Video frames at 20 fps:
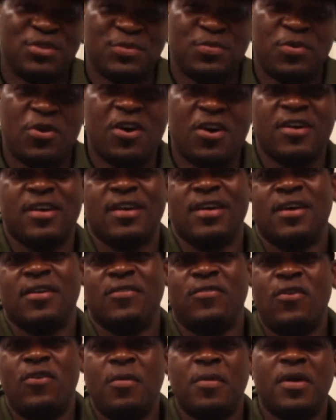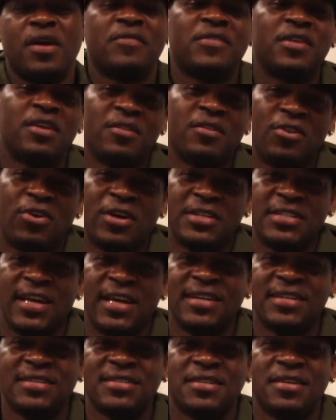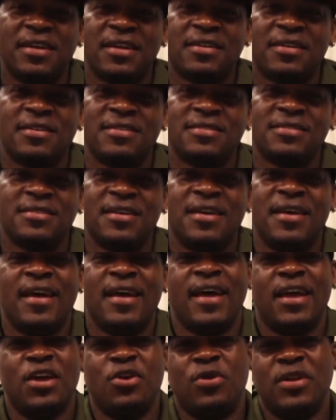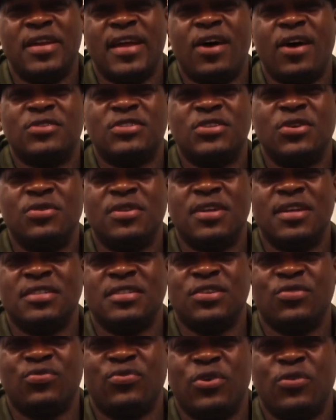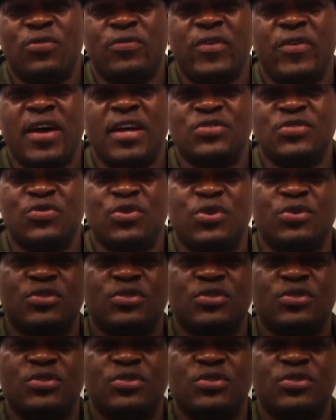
Parker here, formerly up to the Los Angeles Lakers, and you are now tuned in to Real Fans Real